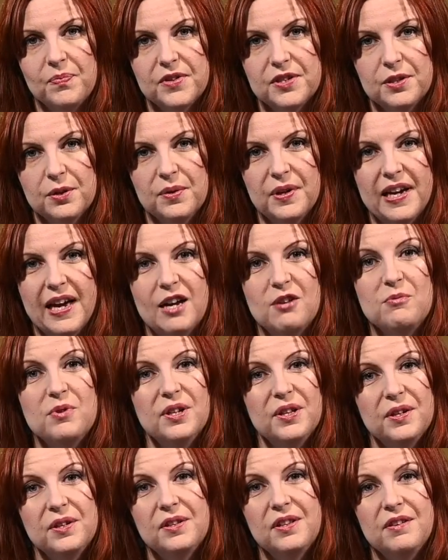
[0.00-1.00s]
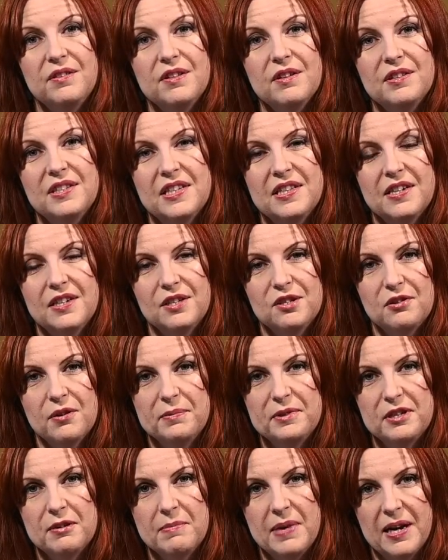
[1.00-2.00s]
So again, we'll include those in the
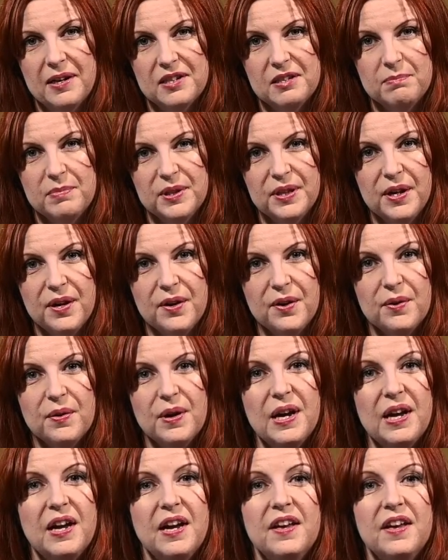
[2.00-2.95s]
description box below.